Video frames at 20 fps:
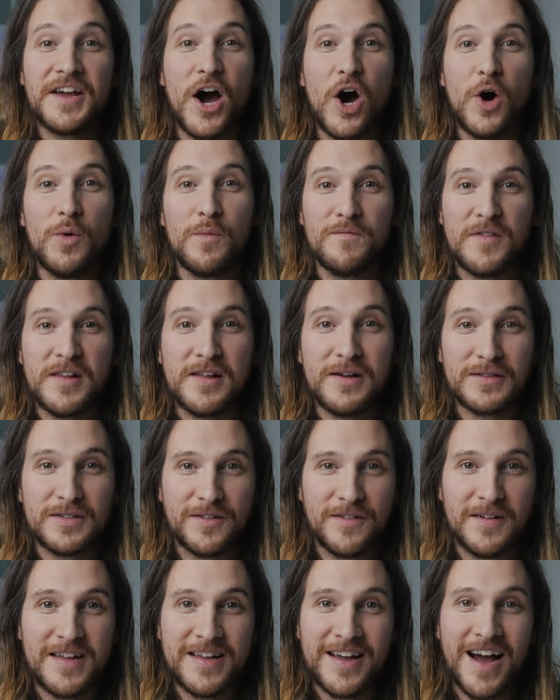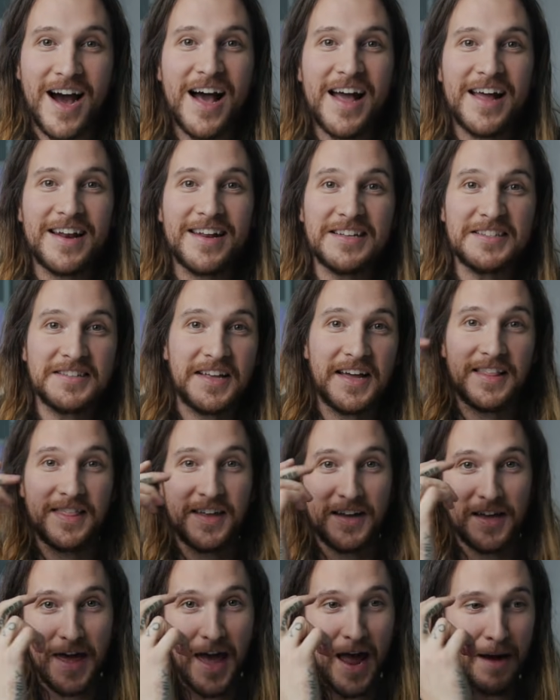home videos of any kind is like
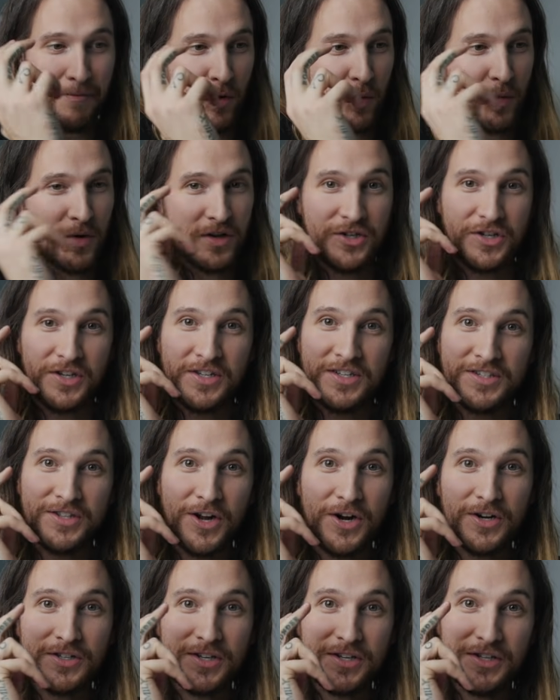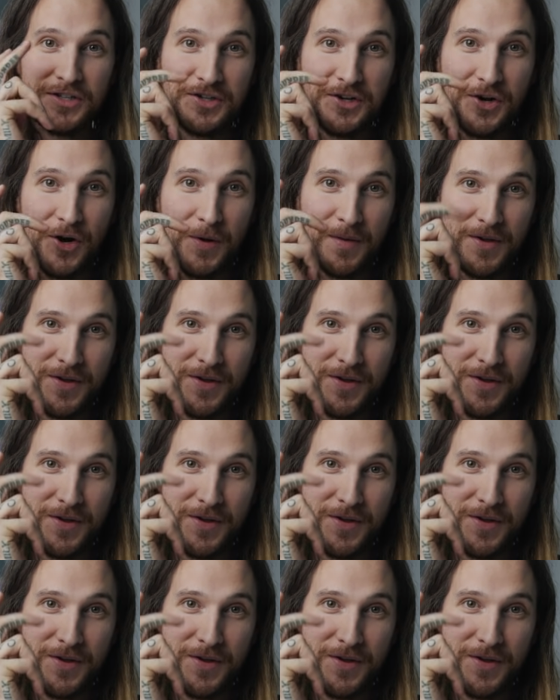the camera would just start to zoom.